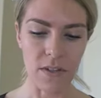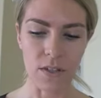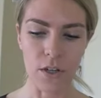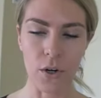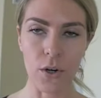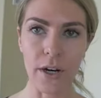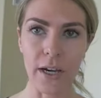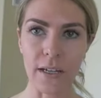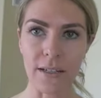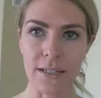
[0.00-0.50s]
It's a
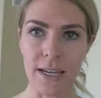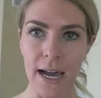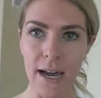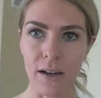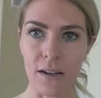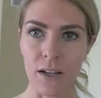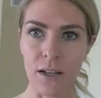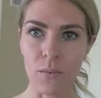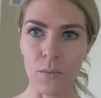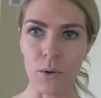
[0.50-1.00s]
great
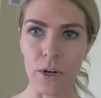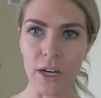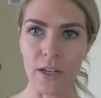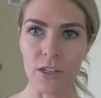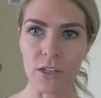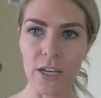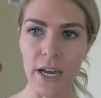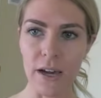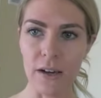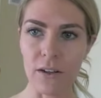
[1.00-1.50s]
tack-on
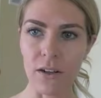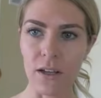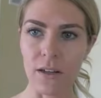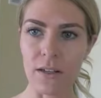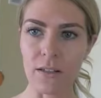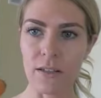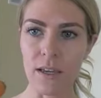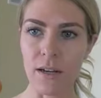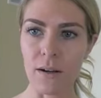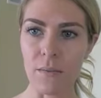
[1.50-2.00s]
brush.
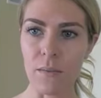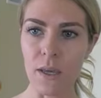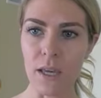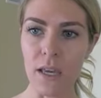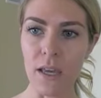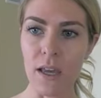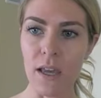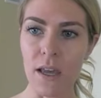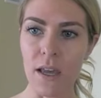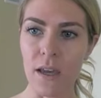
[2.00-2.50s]
Tack-on is going to
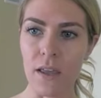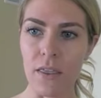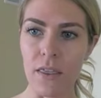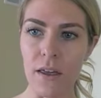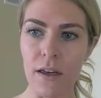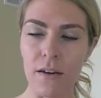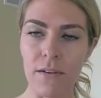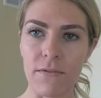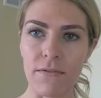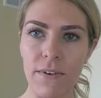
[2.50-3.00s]
be
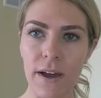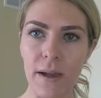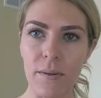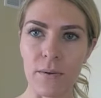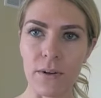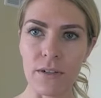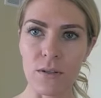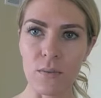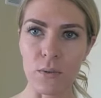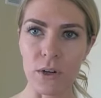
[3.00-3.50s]
the
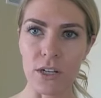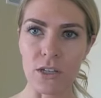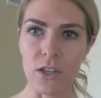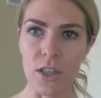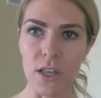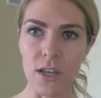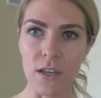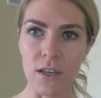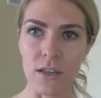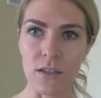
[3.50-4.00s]
fibrous brush
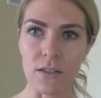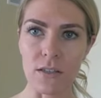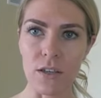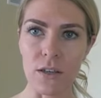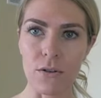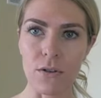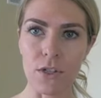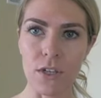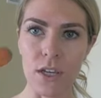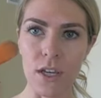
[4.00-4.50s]
that is
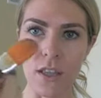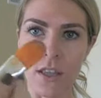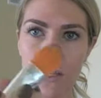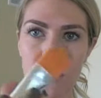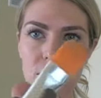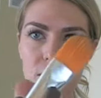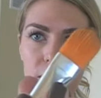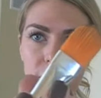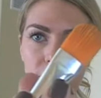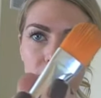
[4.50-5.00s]
usually
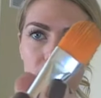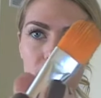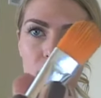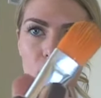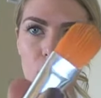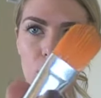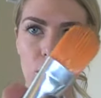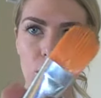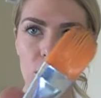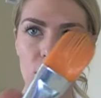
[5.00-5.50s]
this kind of
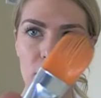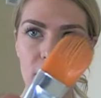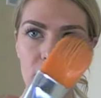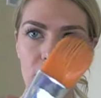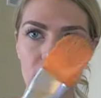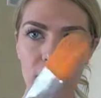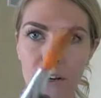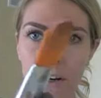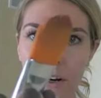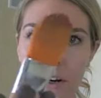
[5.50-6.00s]
orangey
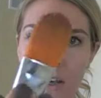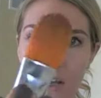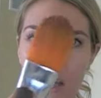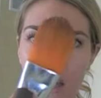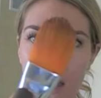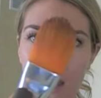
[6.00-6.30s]
color,